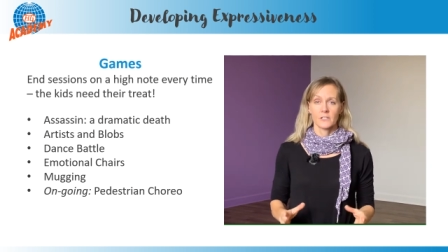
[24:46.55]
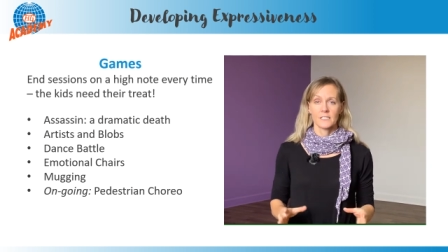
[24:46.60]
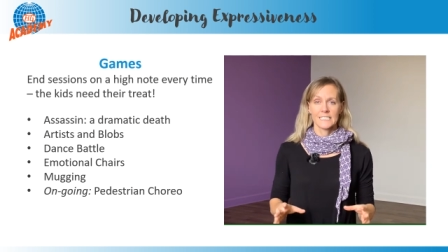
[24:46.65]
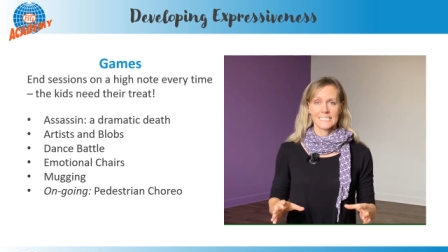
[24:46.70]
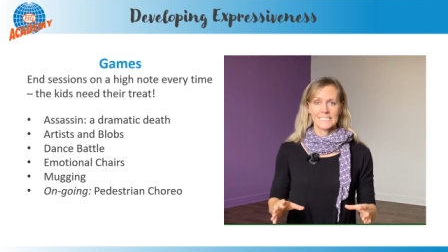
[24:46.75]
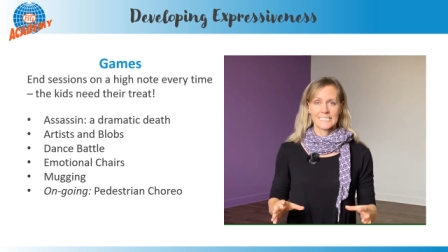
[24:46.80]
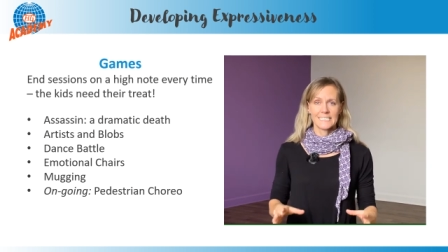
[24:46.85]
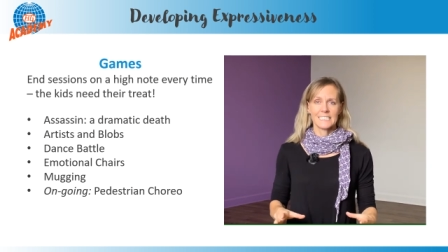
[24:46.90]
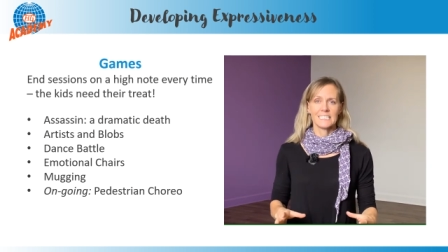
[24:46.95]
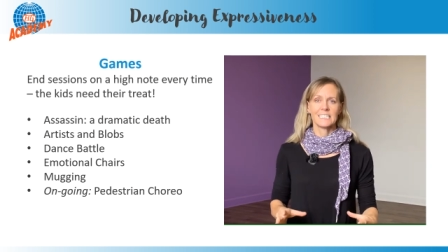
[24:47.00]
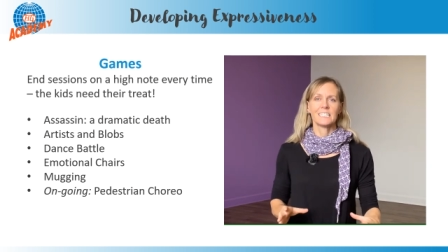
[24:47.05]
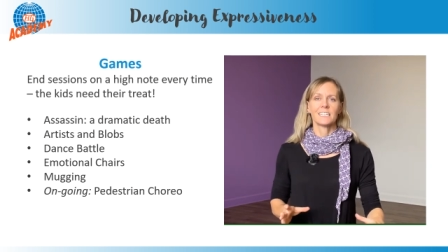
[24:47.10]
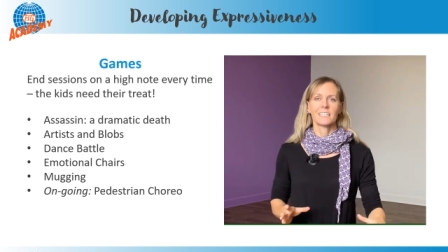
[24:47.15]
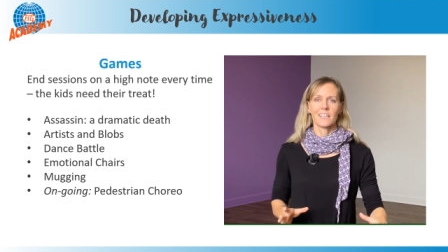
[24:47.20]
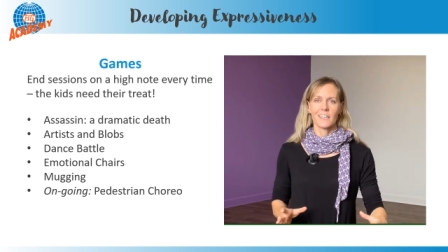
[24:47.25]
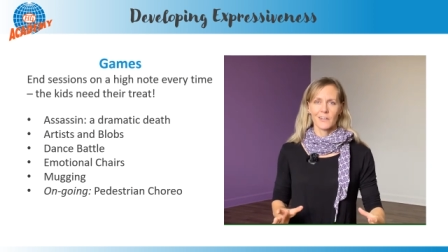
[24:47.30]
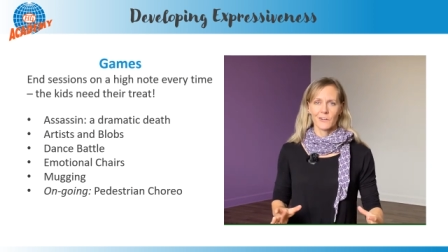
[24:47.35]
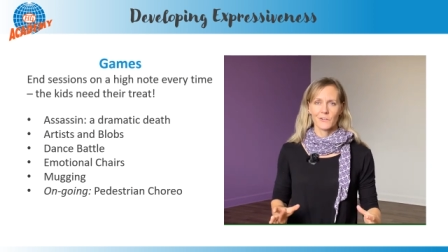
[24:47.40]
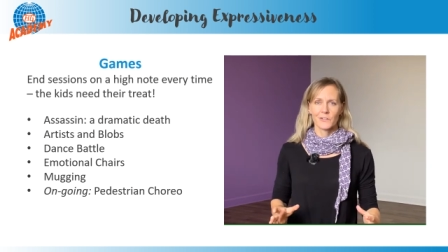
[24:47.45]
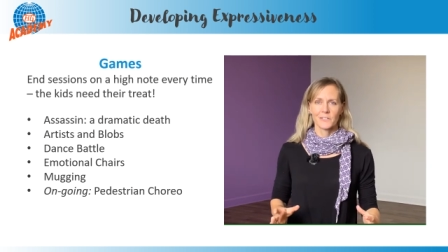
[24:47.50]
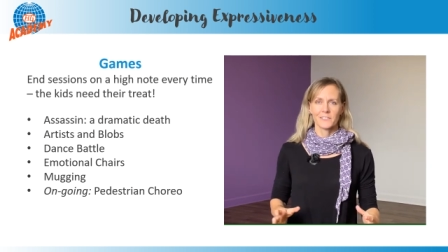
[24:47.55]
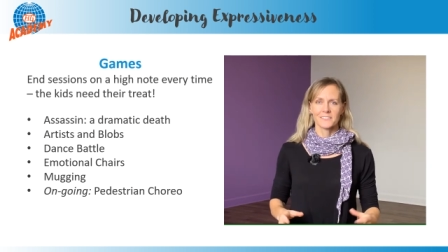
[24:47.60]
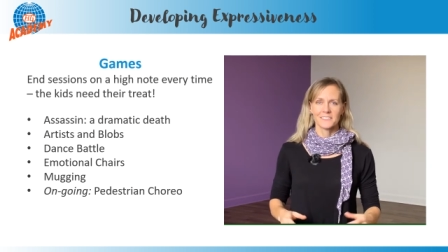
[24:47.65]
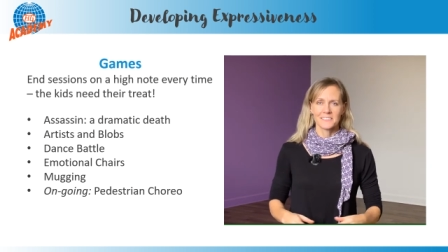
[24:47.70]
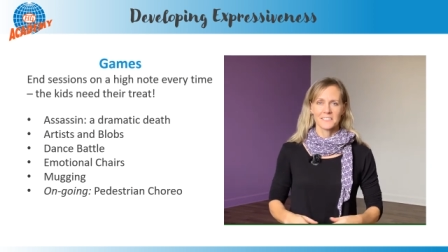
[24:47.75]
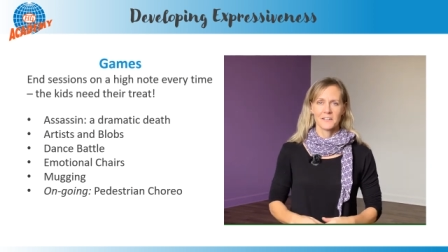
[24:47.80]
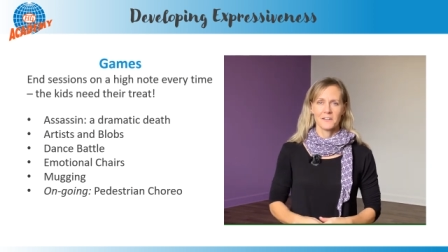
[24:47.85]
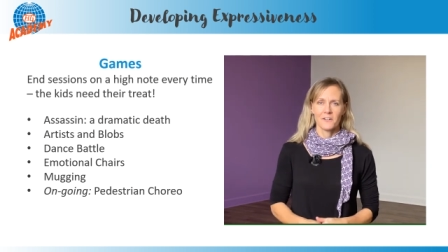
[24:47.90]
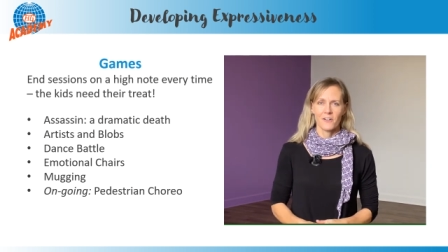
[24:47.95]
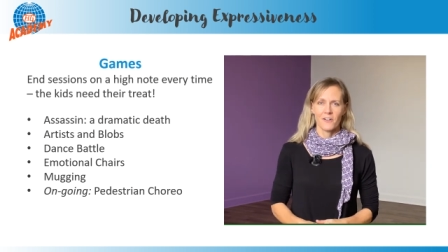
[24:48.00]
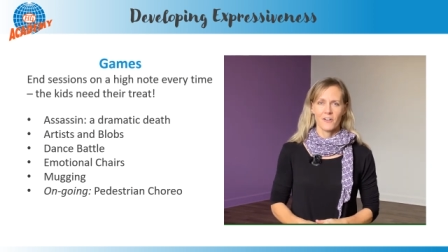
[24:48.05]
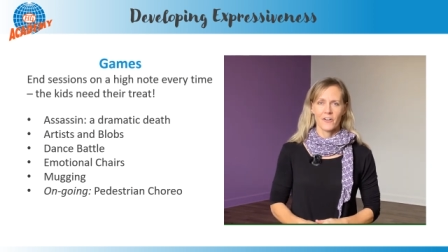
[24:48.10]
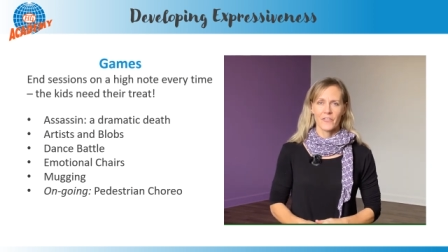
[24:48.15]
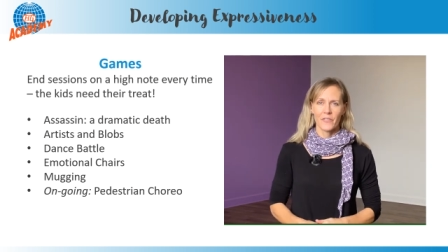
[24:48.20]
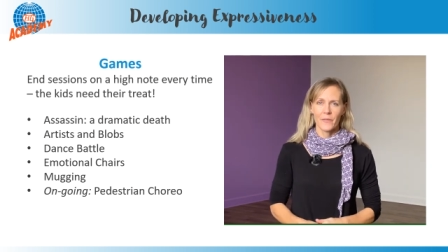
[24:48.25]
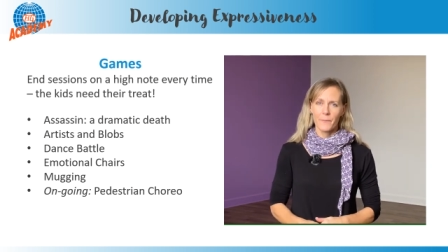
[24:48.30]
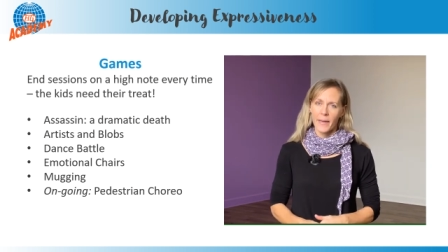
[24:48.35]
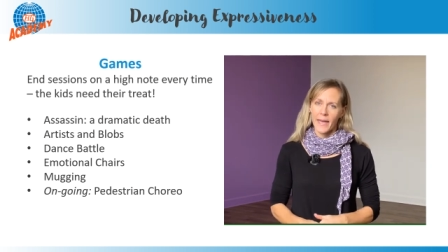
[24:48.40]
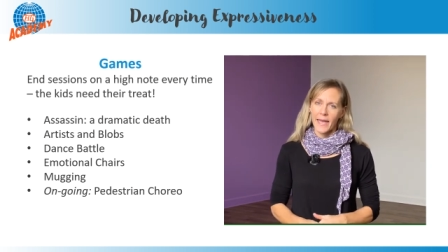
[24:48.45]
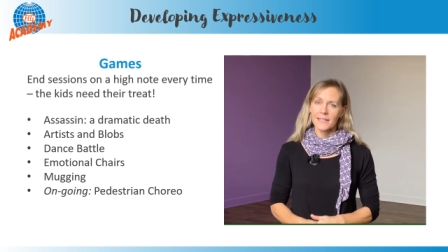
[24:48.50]
seating areas on the
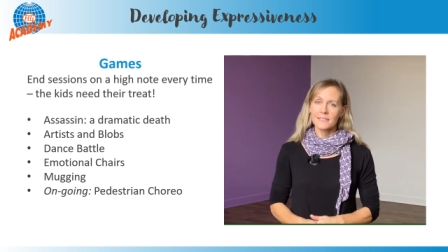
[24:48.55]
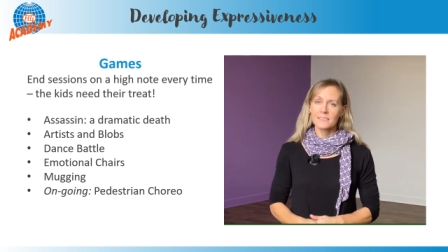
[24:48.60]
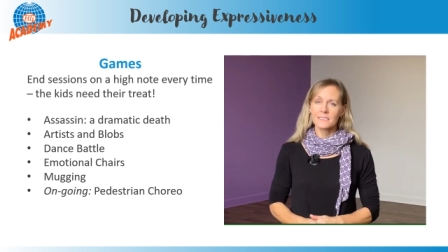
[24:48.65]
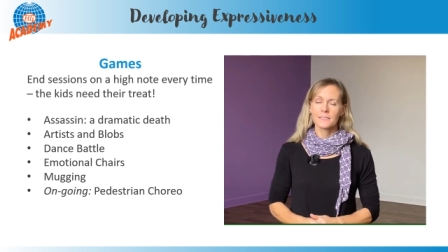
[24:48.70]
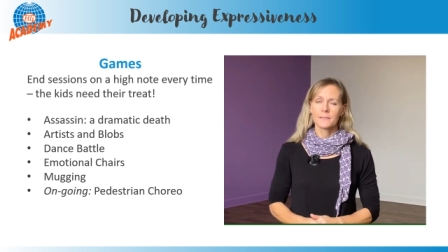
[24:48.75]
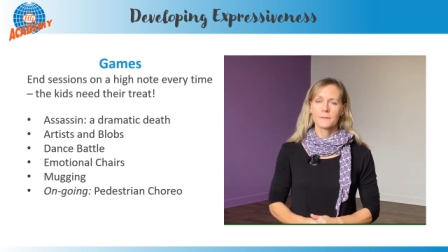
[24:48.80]
mat.